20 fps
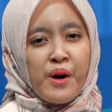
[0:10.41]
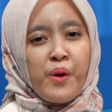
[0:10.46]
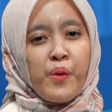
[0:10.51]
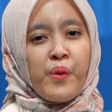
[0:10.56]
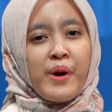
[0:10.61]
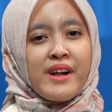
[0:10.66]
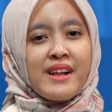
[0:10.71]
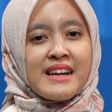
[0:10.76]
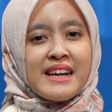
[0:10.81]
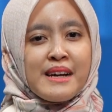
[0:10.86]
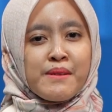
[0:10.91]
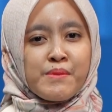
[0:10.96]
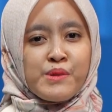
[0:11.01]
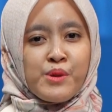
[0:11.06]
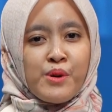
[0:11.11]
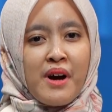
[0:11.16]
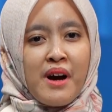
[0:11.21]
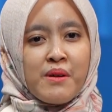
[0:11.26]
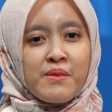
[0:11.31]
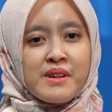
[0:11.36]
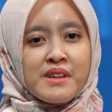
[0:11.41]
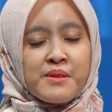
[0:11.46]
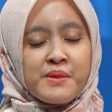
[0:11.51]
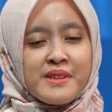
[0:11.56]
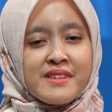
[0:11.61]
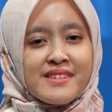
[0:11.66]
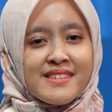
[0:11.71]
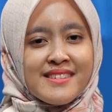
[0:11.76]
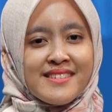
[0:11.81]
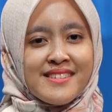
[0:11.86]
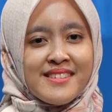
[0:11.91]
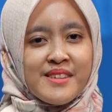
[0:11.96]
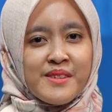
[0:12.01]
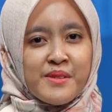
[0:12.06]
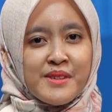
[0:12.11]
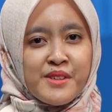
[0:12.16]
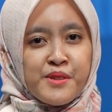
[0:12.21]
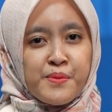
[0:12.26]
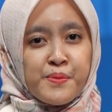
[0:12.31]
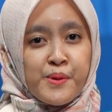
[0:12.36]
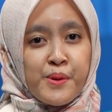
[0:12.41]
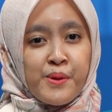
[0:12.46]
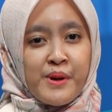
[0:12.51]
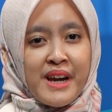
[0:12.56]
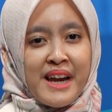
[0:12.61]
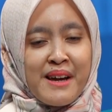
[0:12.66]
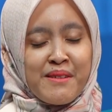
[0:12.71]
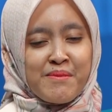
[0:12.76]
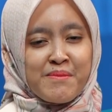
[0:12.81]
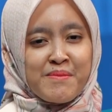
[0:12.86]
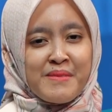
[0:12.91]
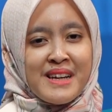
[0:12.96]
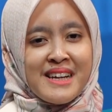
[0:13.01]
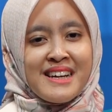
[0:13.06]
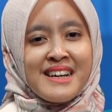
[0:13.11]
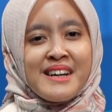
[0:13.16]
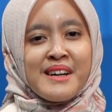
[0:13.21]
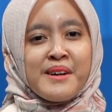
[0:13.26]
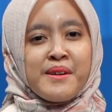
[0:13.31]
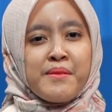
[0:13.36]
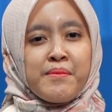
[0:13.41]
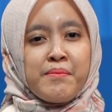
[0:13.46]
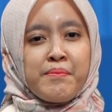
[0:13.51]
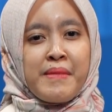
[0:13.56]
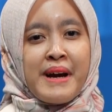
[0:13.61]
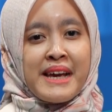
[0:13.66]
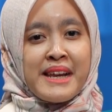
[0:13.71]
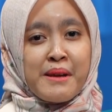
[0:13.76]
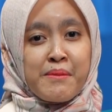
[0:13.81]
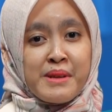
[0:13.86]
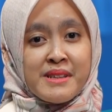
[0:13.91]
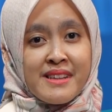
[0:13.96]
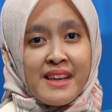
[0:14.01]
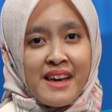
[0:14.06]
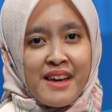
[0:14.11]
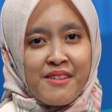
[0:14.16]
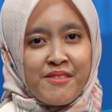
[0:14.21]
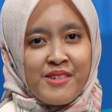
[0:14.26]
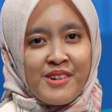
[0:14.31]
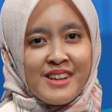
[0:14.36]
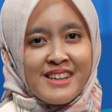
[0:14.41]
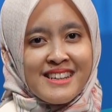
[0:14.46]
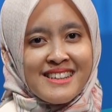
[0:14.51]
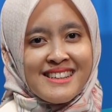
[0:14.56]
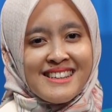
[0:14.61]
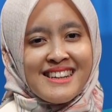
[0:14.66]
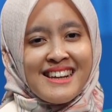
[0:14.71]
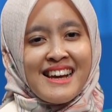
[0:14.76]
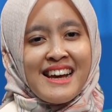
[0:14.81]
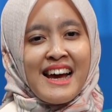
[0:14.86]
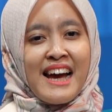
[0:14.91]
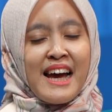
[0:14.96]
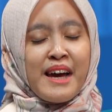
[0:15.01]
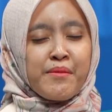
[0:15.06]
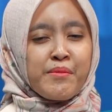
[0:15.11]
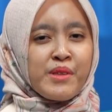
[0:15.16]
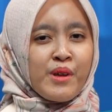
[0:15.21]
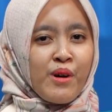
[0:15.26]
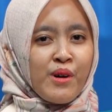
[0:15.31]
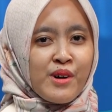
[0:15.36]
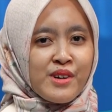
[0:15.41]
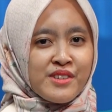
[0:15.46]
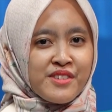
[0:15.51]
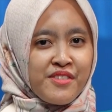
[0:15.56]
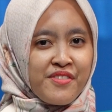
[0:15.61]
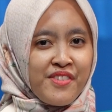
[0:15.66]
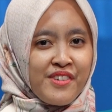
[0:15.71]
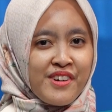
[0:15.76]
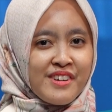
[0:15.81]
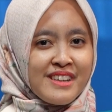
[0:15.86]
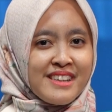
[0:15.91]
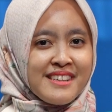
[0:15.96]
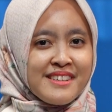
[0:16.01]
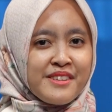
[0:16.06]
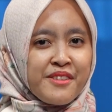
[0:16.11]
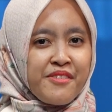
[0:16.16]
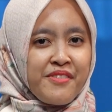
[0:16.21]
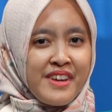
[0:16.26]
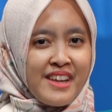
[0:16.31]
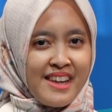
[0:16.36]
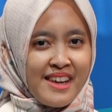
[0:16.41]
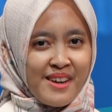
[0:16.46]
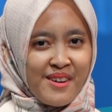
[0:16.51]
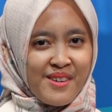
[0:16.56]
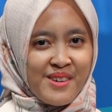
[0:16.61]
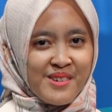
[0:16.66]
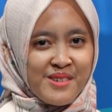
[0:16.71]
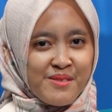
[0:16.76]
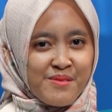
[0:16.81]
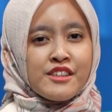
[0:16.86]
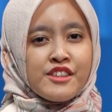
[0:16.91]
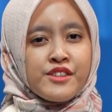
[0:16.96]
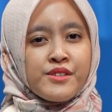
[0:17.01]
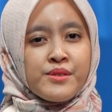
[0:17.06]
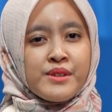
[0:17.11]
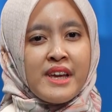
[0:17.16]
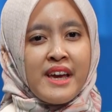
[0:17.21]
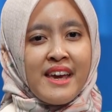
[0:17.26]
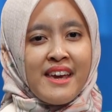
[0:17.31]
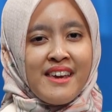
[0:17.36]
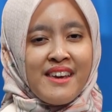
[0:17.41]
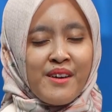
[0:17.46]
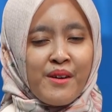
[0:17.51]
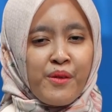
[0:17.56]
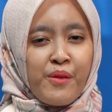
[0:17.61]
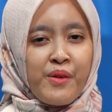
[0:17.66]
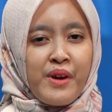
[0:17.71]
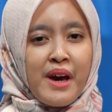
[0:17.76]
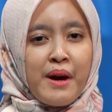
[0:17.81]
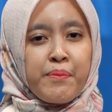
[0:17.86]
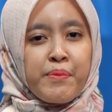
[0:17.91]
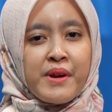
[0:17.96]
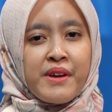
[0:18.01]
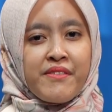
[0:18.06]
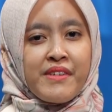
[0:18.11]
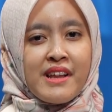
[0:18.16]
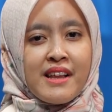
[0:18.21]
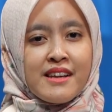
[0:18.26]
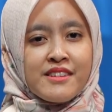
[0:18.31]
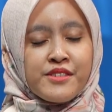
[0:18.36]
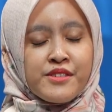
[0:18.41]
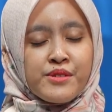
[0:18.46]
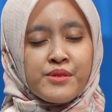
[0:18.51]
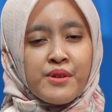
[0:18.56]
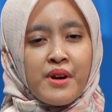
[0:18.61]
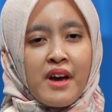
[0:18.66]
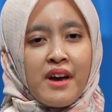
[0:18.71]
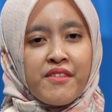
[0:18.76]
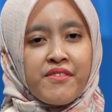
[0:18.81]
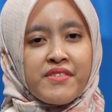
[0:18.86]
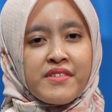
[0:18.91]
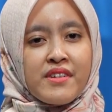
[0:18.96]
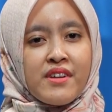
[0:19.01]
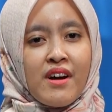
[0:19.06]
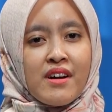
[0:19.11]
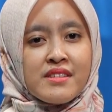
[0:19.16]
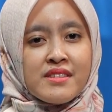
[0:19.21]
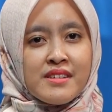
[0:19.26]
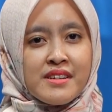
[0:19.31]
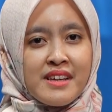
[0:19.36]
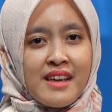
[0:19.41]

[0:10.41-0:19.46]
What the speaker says: Welcome to our research series program. My name is Havon. I'm the host for this video. Today, we are privileged to have Dr.